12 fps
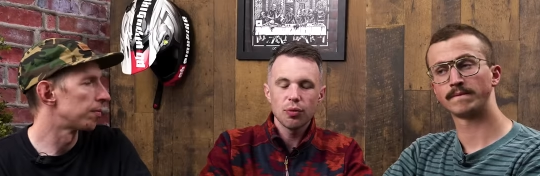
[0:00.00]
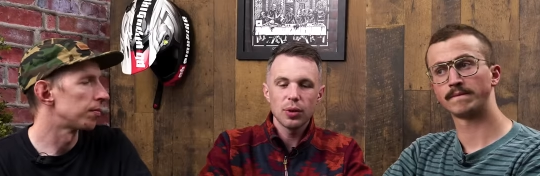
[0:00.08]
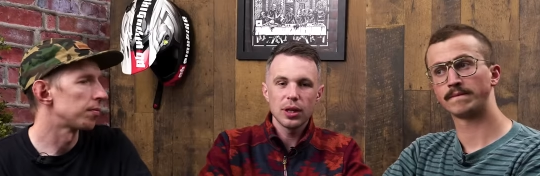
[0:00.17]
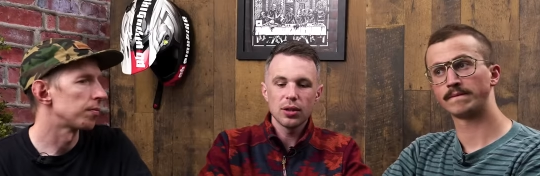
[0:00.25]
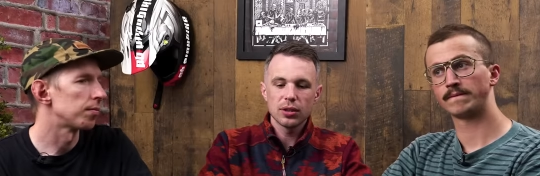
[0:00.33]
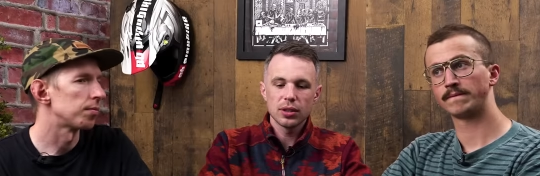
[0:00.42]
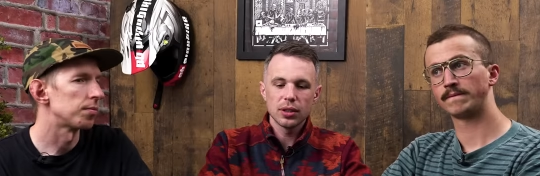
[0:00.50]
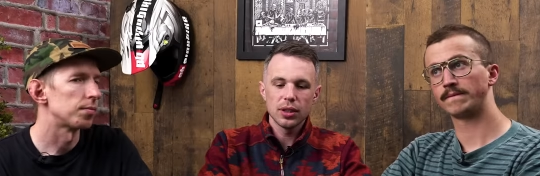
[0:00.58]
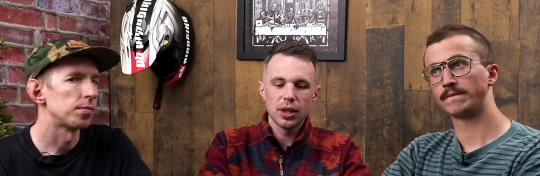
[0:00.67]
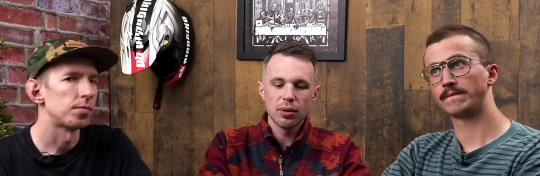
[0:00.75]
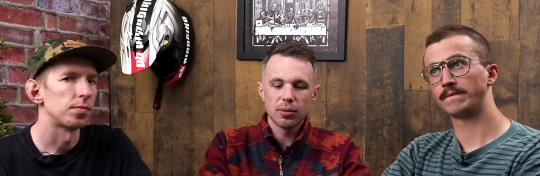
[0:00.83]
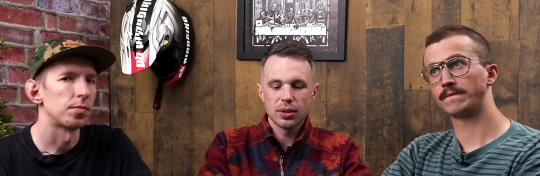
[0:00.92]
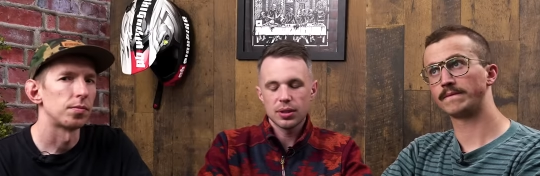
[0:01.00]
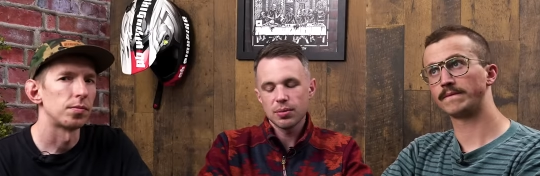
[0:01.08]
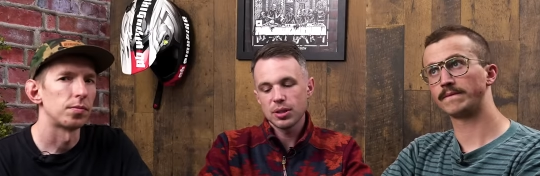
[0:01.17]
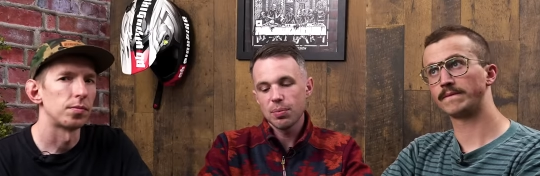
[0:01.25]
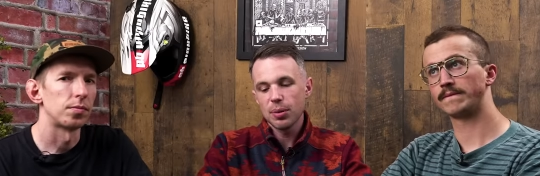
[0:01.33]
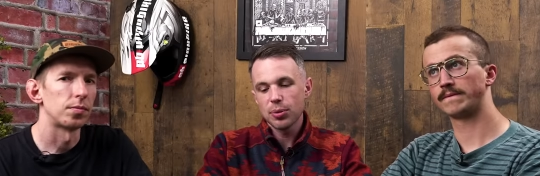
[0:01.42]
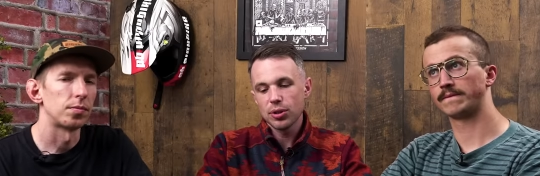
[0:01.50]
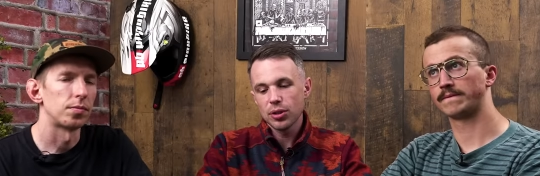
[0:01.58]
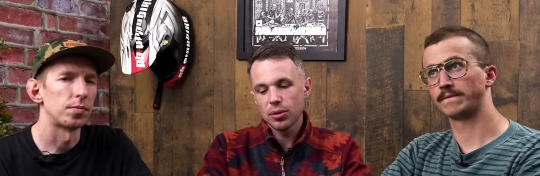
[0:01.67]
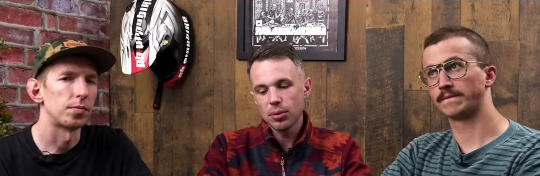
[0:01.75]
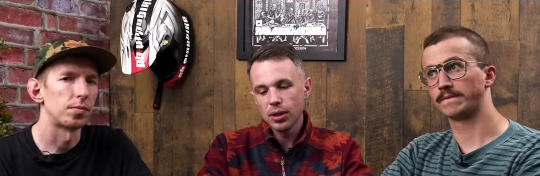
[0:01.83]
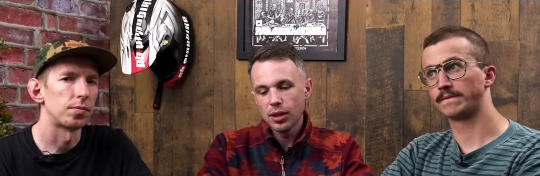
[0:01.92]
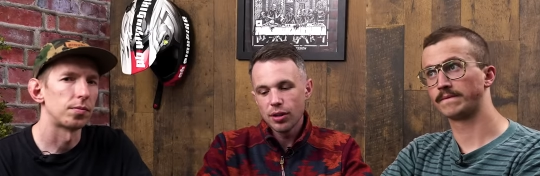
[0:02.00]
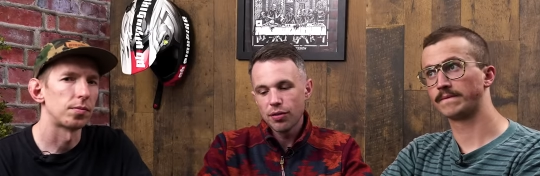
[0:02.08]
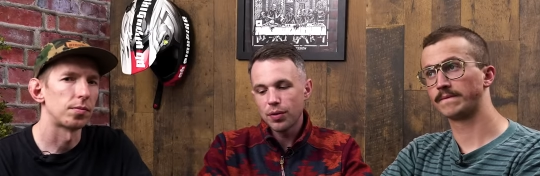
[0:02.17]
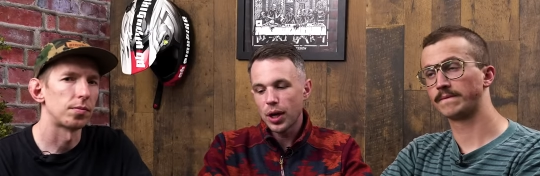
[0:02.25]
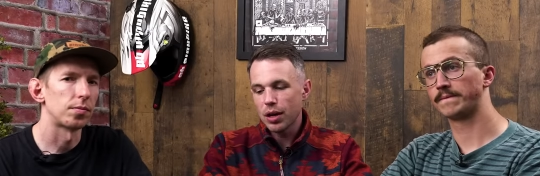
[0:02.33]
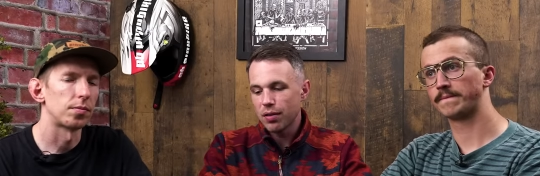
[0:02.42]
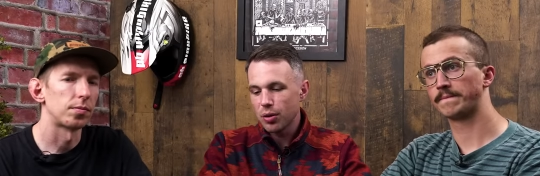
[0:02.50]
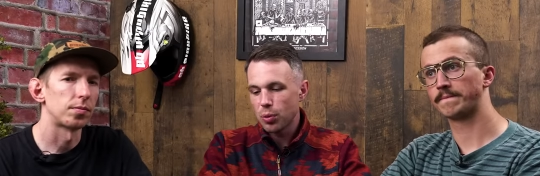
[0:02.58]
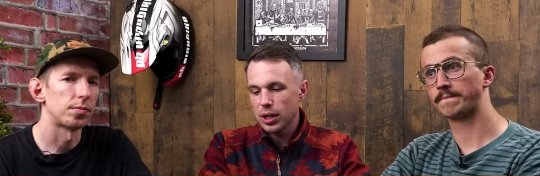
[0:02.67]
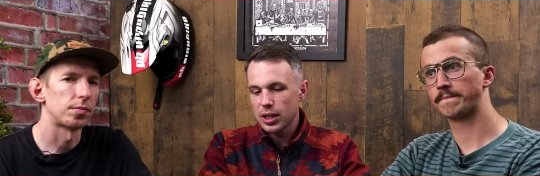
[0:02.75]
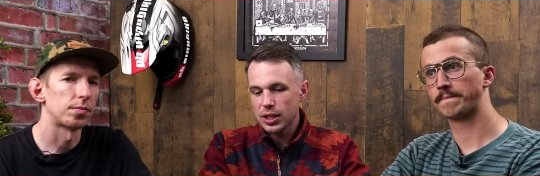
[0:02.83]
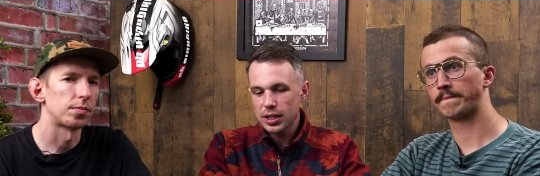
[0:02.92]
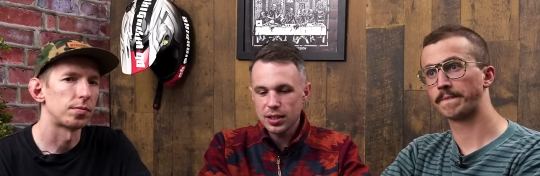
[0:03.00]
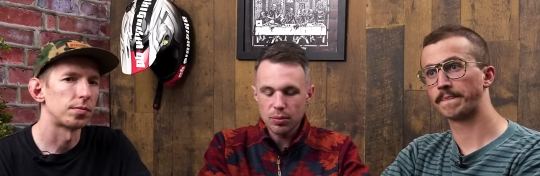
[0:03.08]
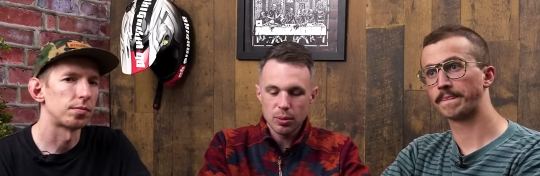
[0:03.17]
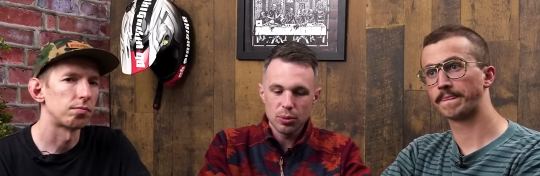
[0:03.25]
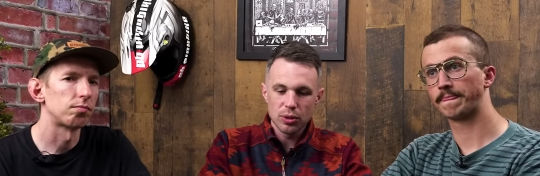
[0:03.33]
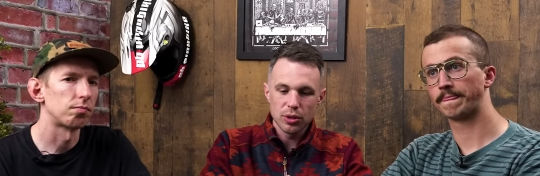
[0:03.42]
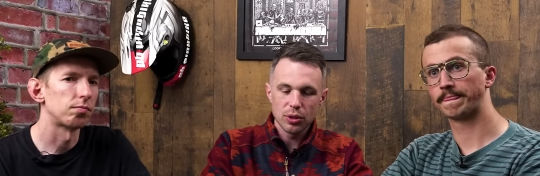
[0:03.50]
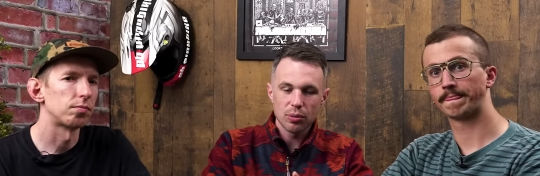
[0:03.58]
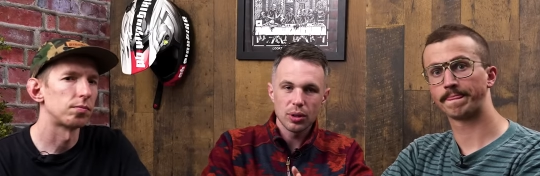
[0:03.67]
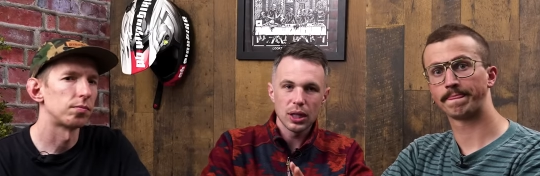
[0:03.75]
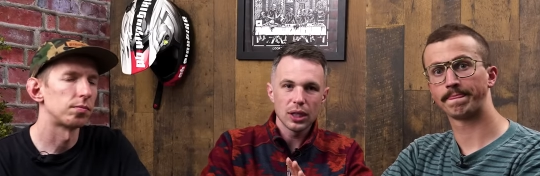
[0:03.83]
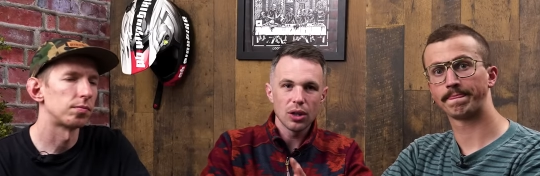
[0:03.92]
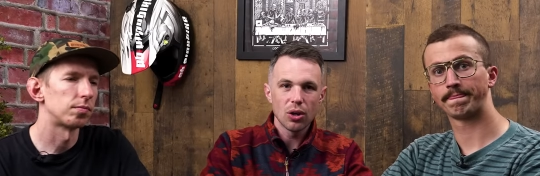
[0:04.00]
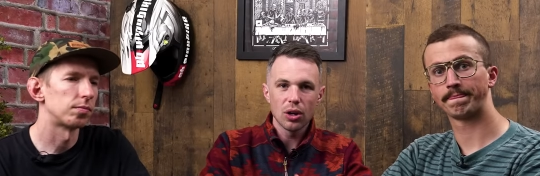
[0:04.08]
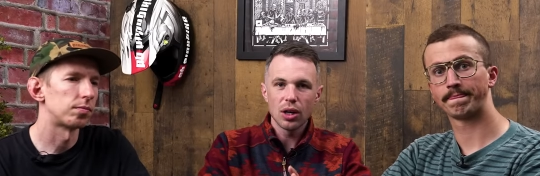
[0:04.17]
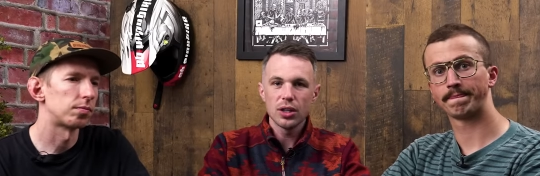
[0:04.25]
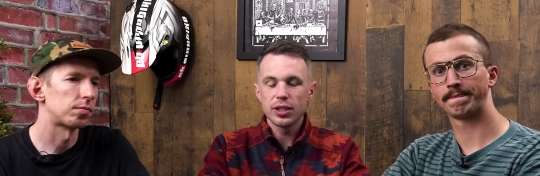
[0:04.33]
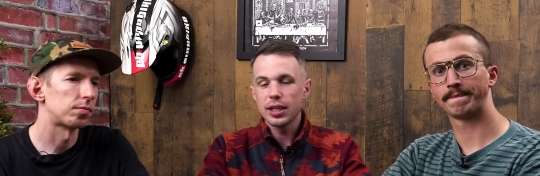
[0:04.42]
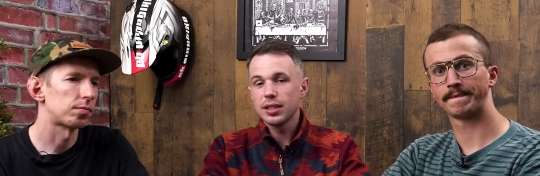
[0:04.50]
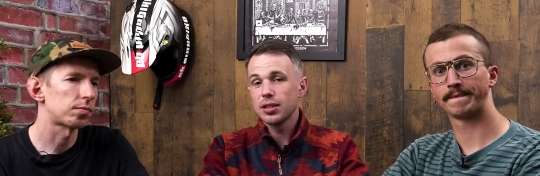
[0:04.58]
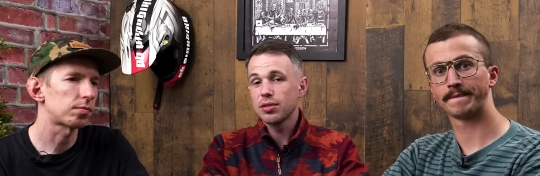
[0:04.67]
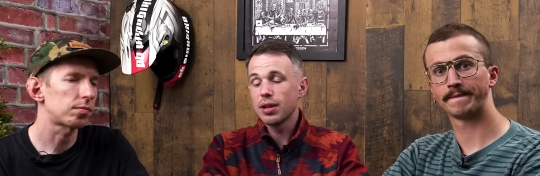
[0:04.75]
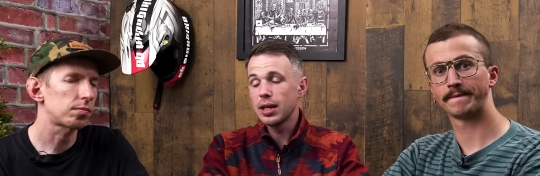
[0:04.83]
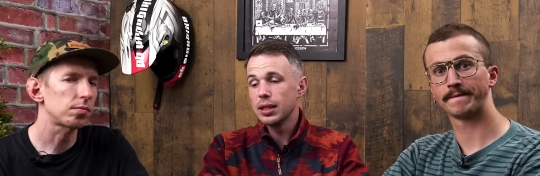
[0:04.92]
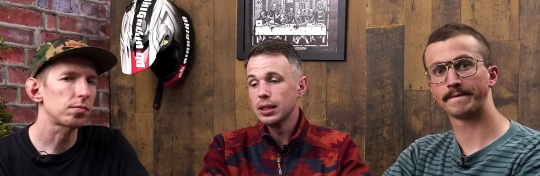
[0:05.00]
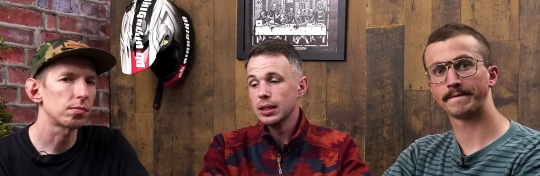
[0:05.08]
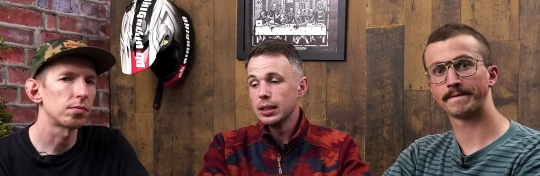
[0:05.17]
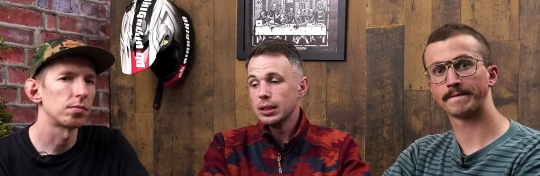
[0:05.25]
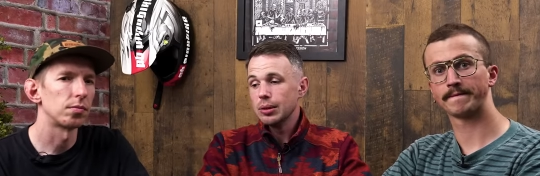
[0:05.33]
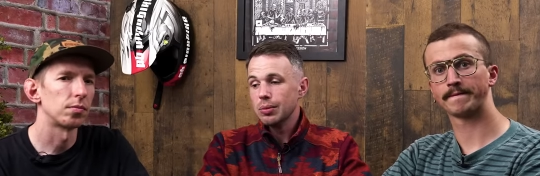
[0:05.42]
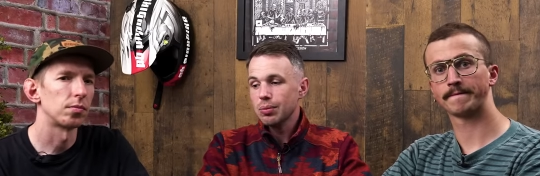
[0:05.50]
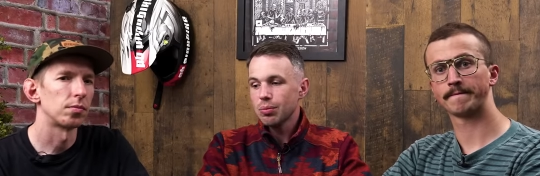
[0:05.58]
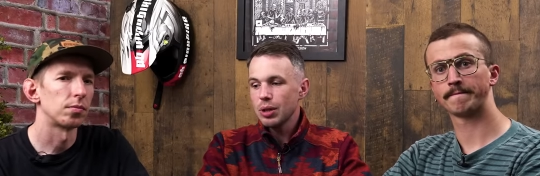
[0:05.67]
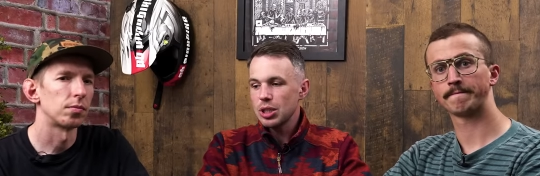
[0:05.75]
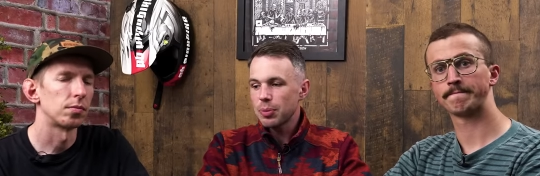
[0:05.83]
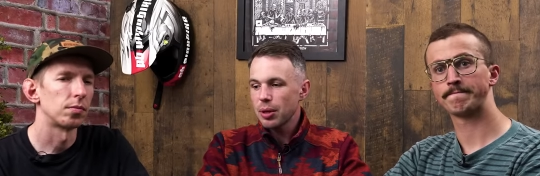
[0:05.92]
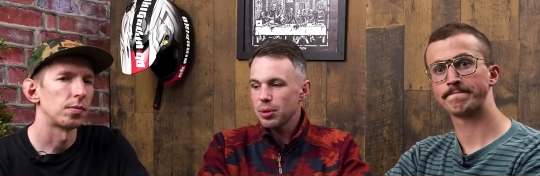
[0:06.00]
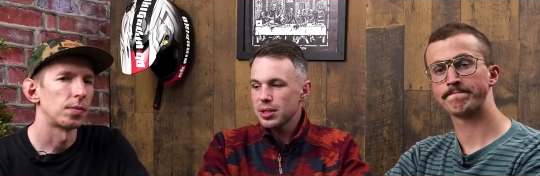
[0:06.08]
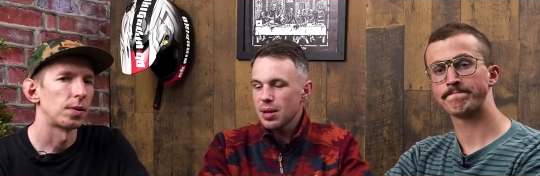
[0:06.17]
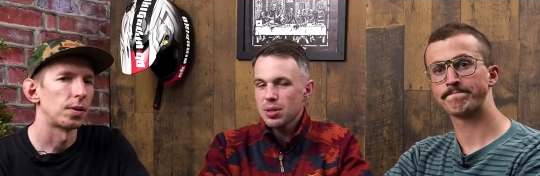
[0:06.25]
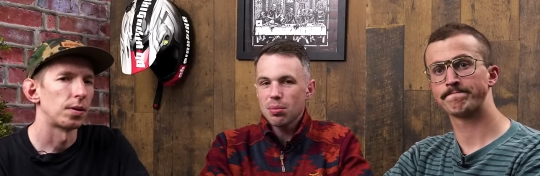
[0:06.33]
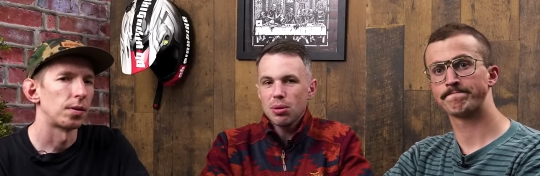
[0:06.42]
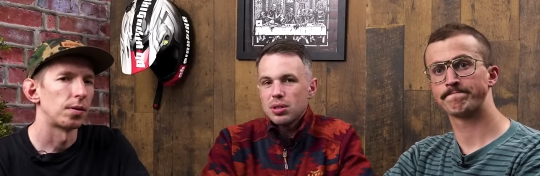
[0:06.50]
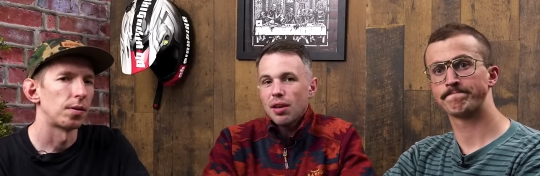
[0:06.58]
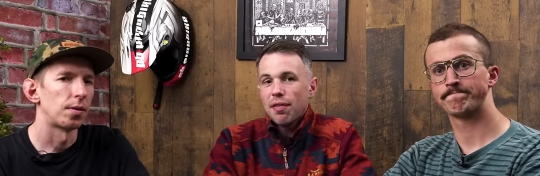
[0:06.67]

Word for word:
Speaker 1: if we looked at, you know, some people do fire road winches, some people do like long undulating terrain. Which bike would you say was the most